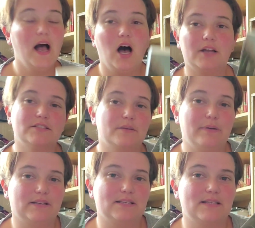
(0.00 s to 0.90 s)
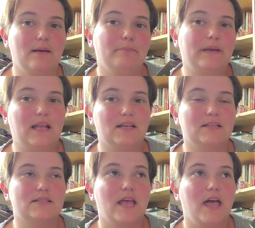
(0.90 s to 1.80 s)
Honestly picked this up
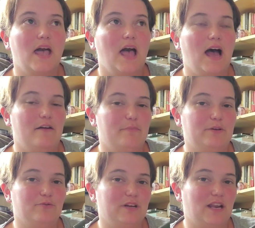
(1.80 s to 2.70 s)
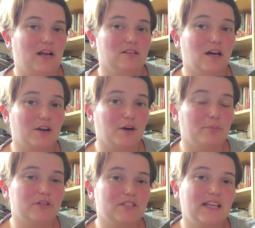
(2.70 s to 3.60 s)
because I've been reading a lot of her
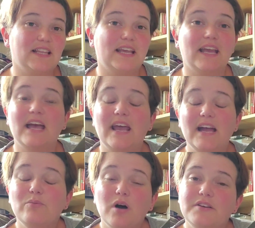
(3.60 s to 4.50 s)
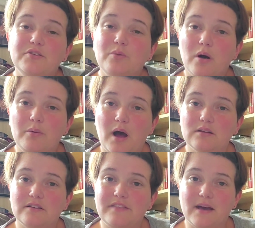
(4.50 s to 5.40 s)
books lately and I want to own
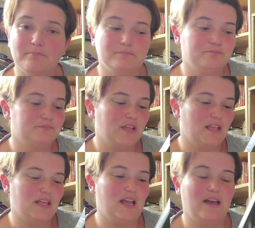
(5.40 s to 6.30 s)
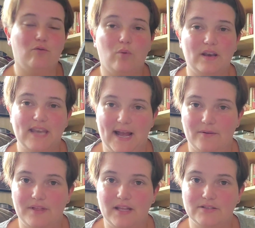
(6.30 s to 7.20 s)
all of them. I think I have one now
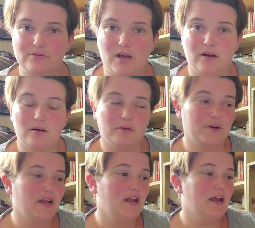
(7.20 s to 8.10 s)
that I do not own.